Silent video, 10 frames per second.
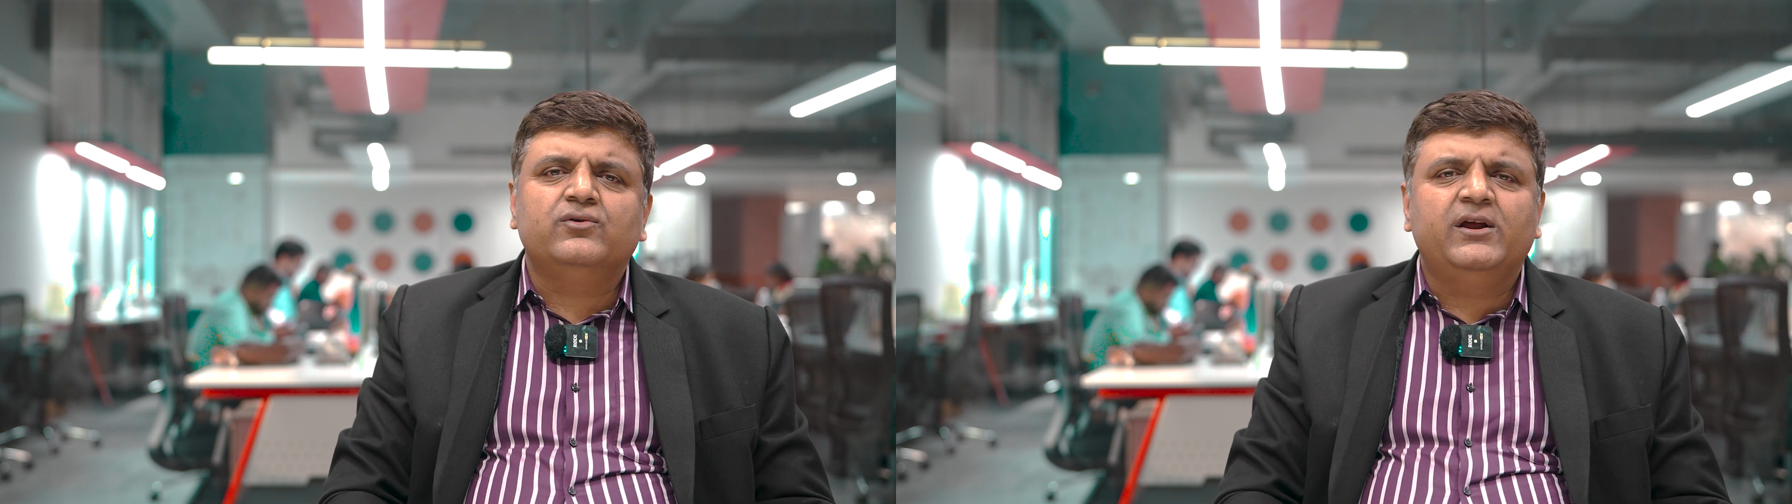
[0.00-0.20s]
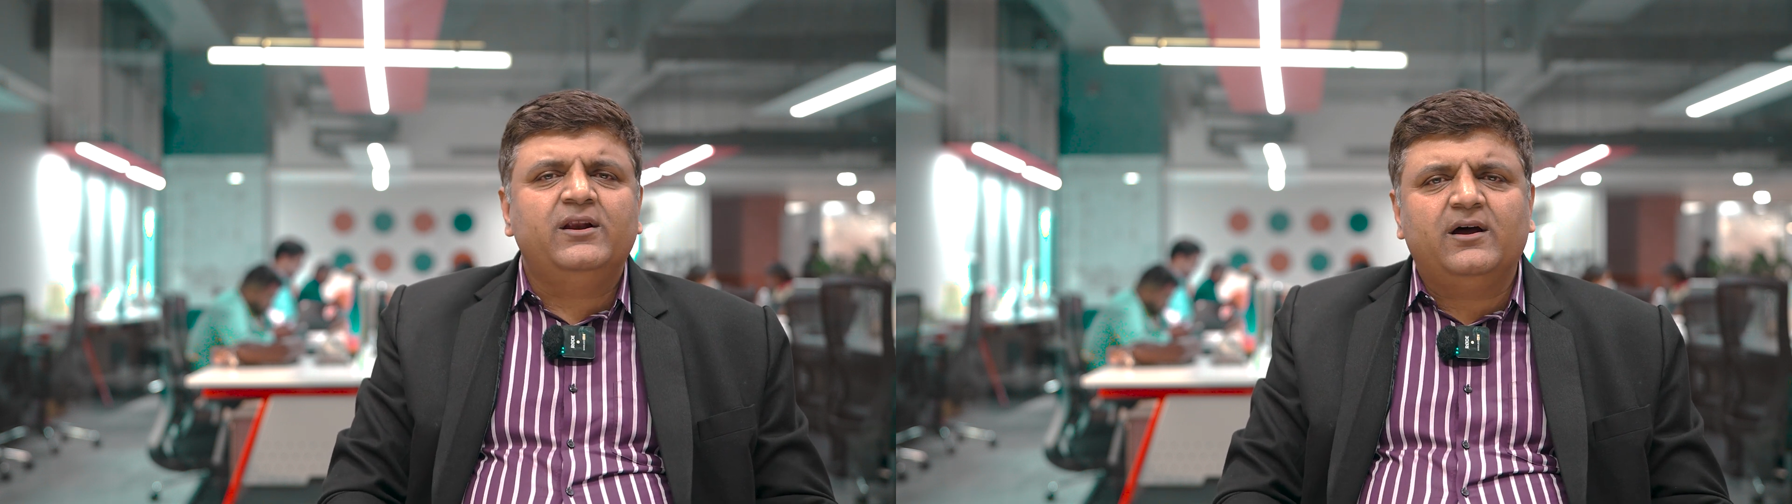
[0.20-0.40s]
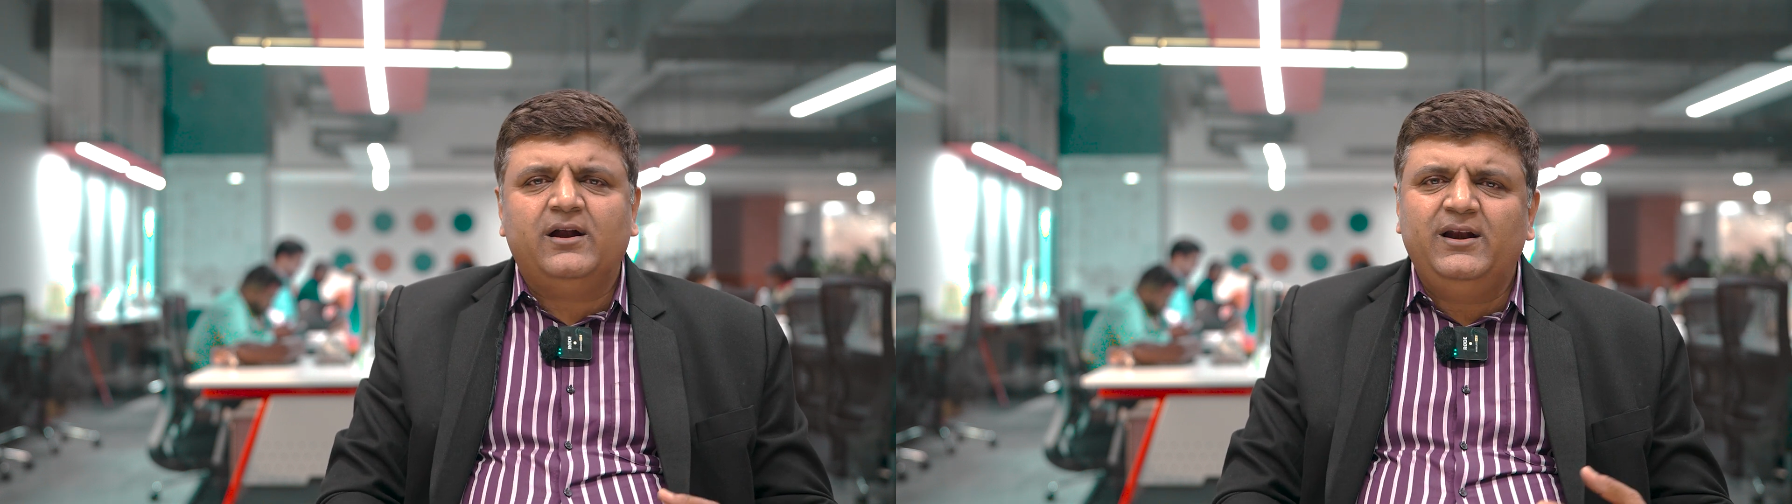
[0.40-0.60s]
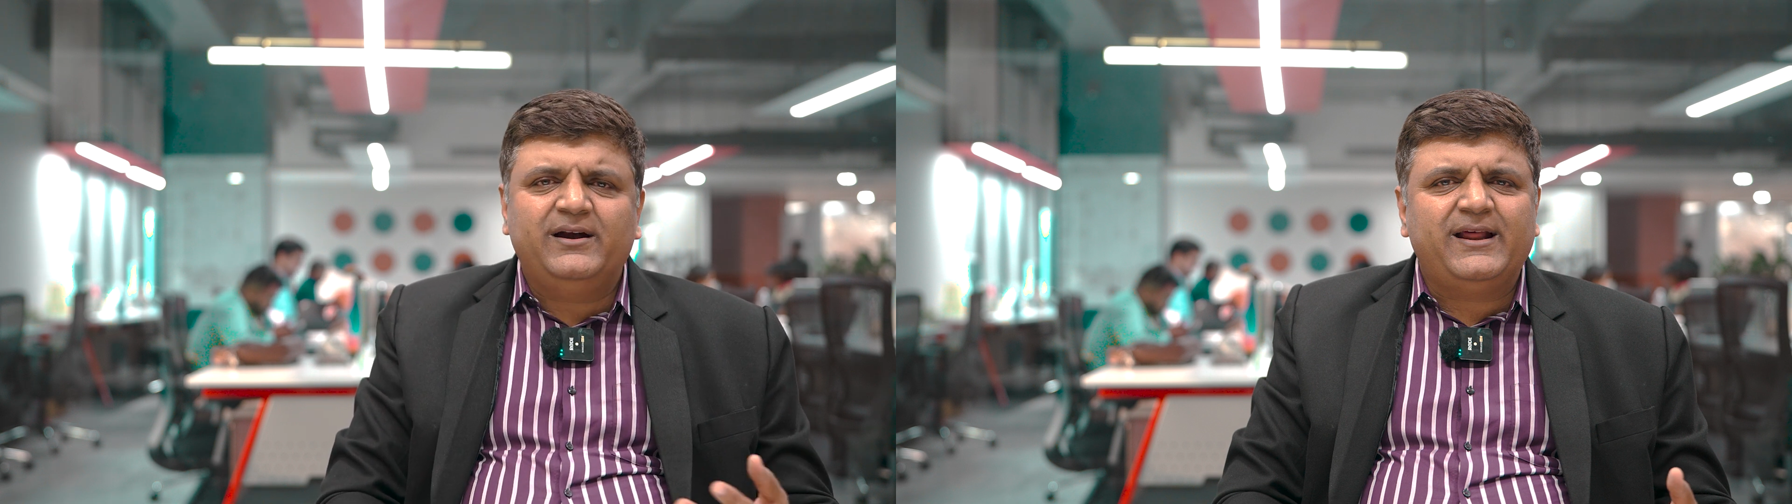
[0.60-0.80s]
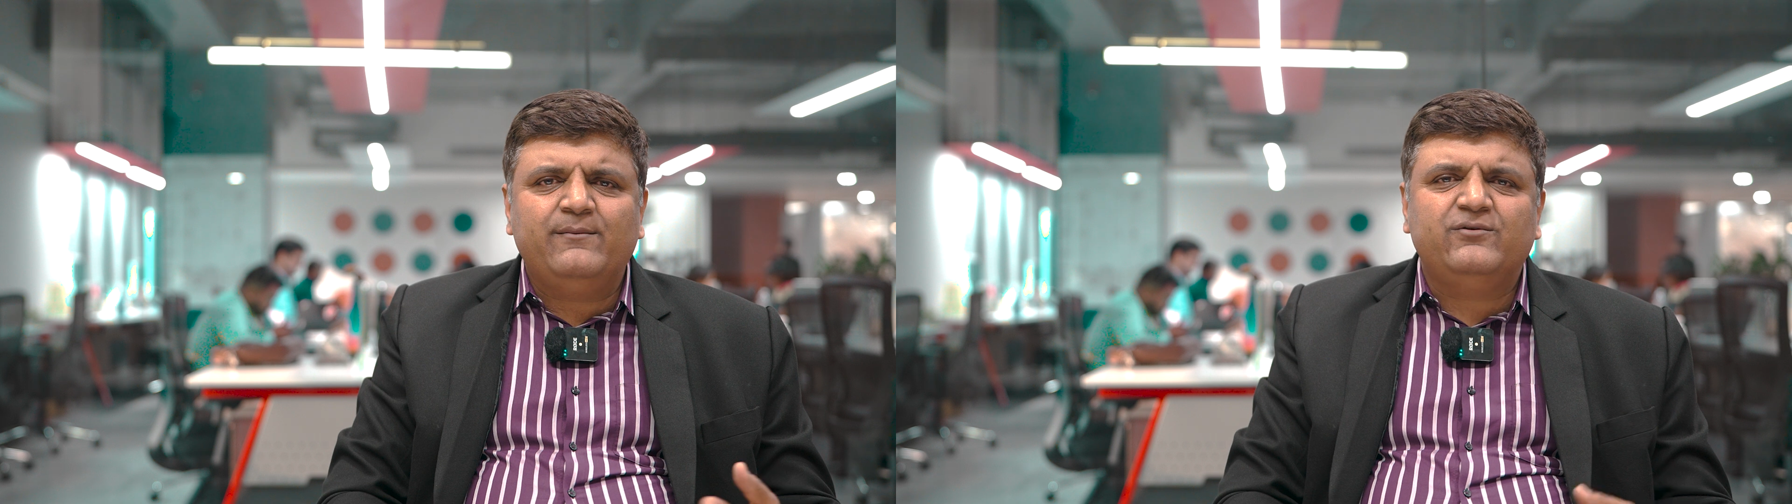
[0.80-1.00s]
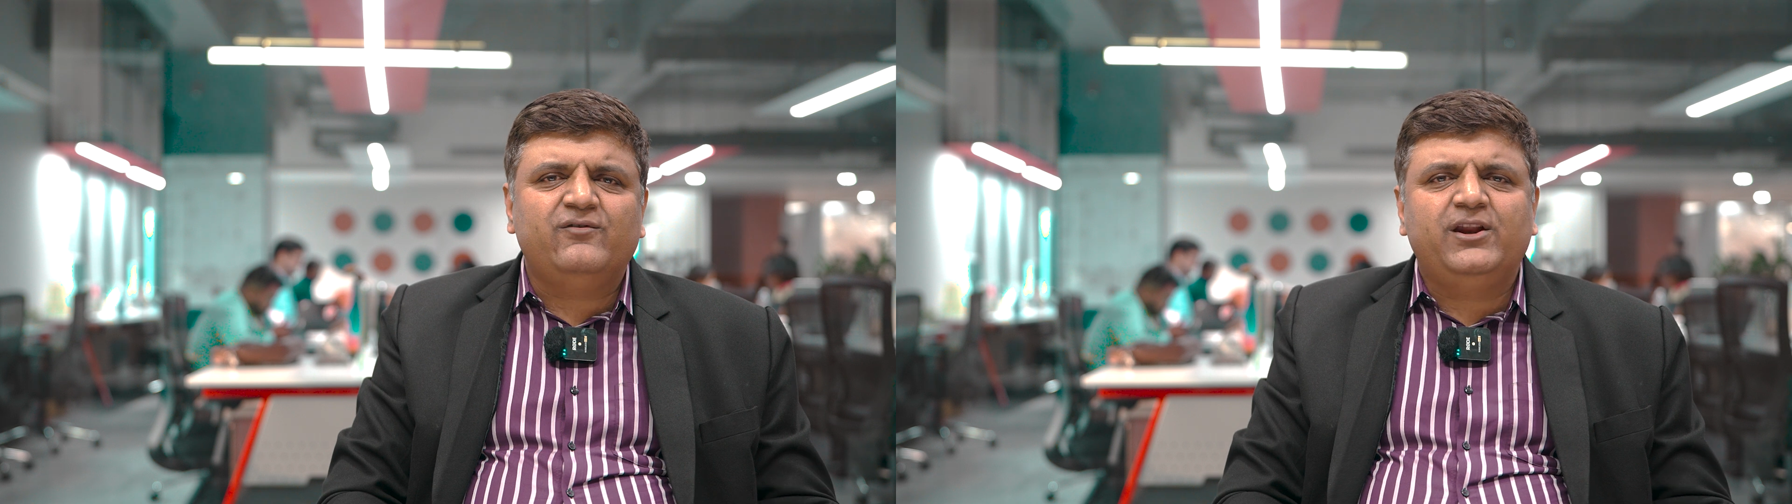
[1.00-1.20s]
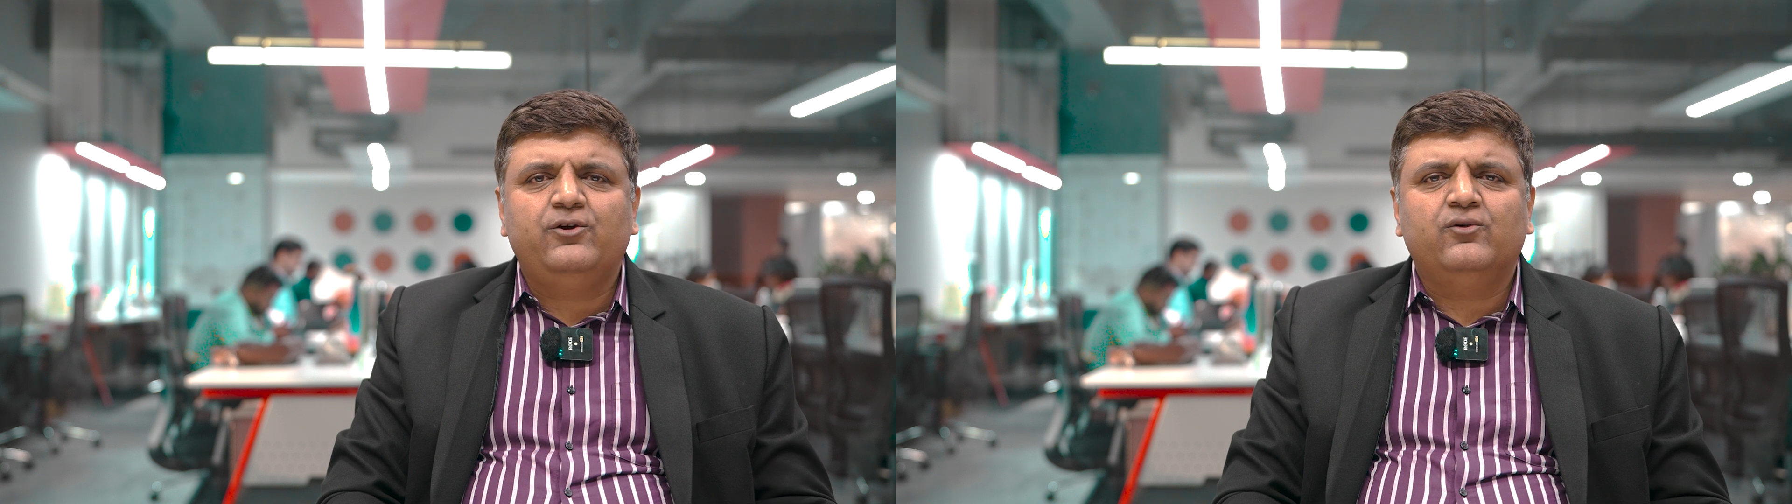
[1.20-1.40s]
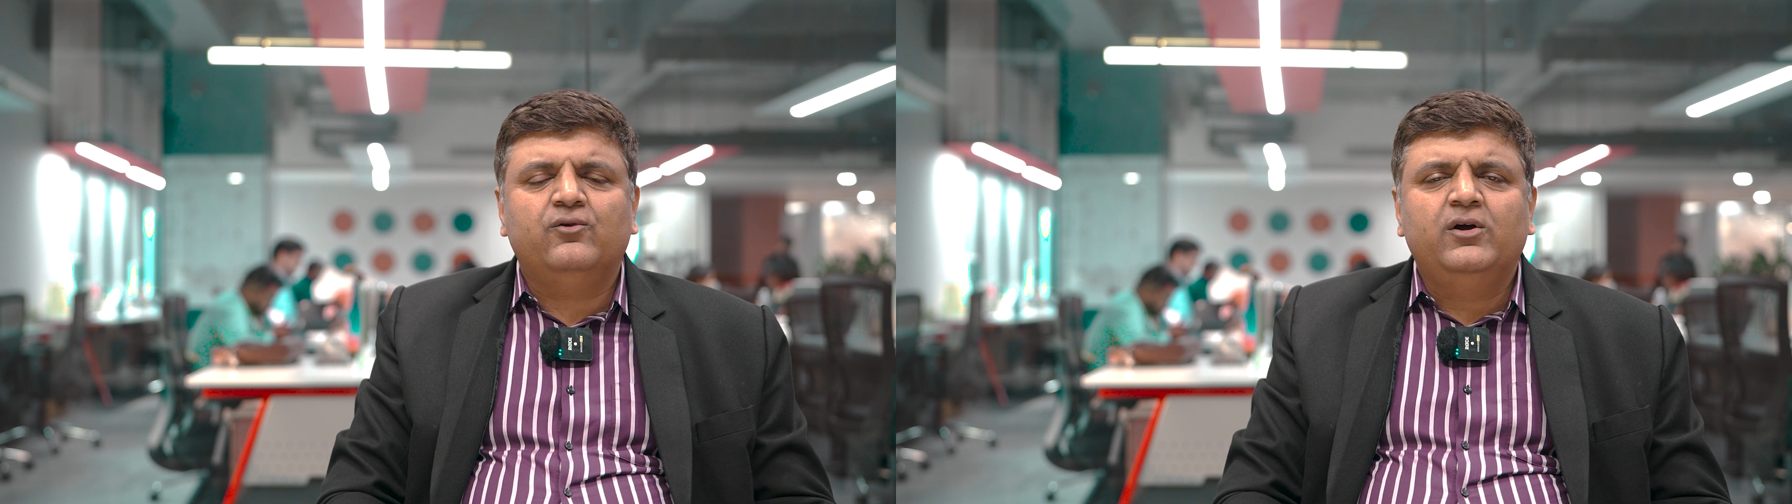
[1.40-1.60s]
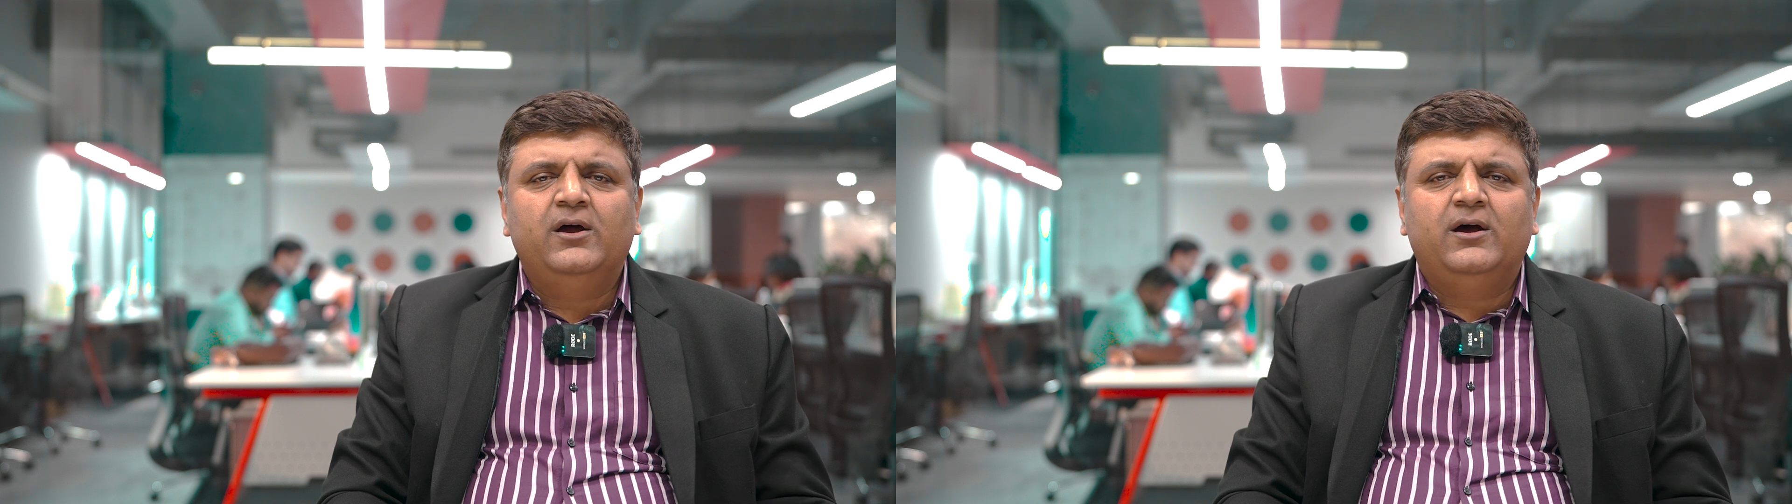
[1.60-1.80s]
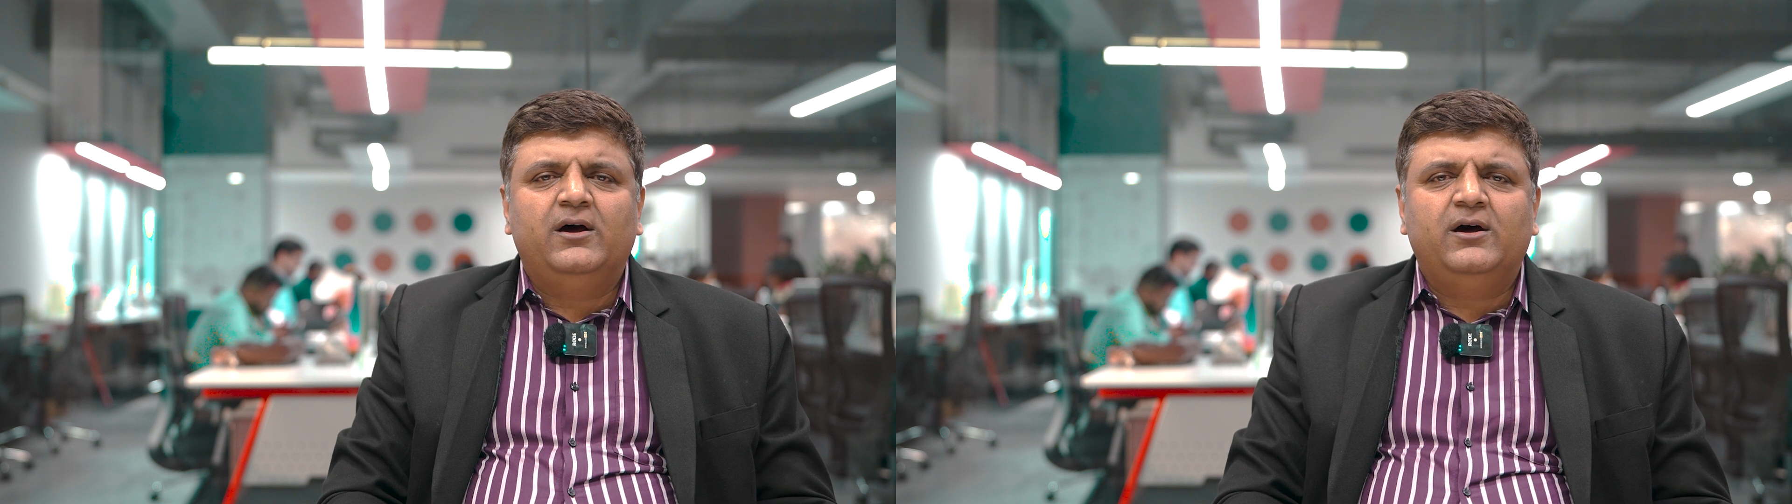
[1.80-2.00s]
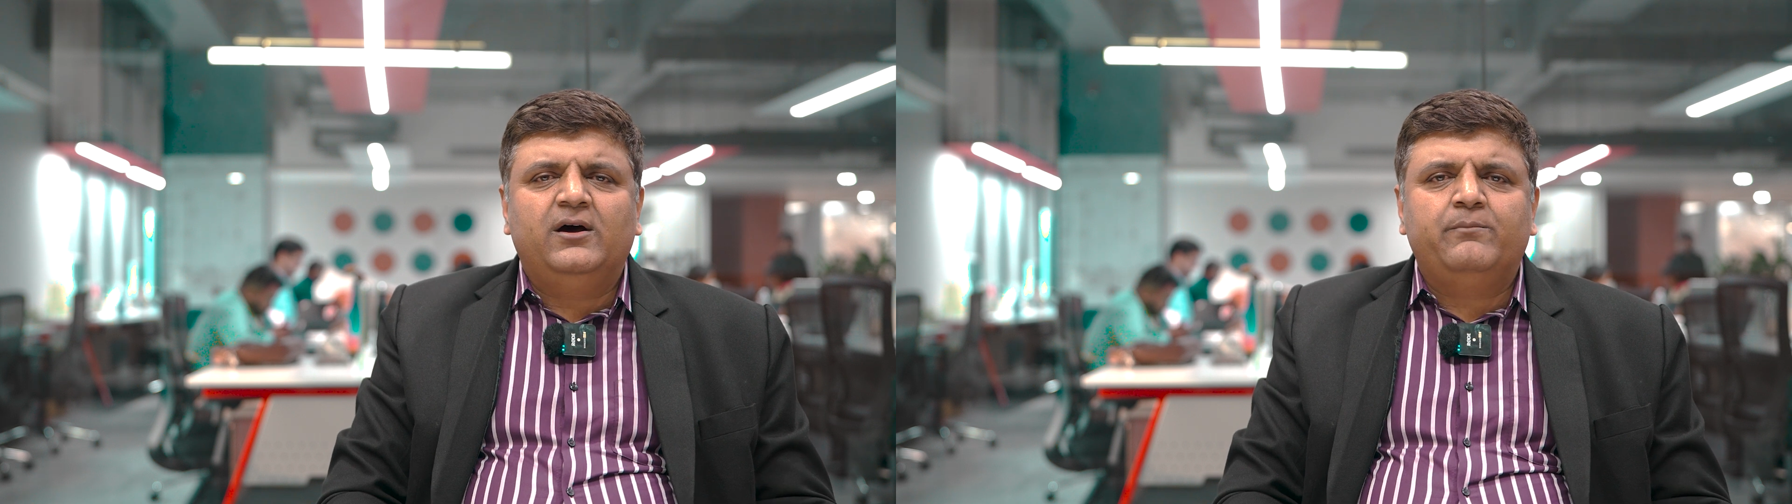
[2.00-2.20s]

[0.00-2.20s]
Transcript: in earlier times where you know uh,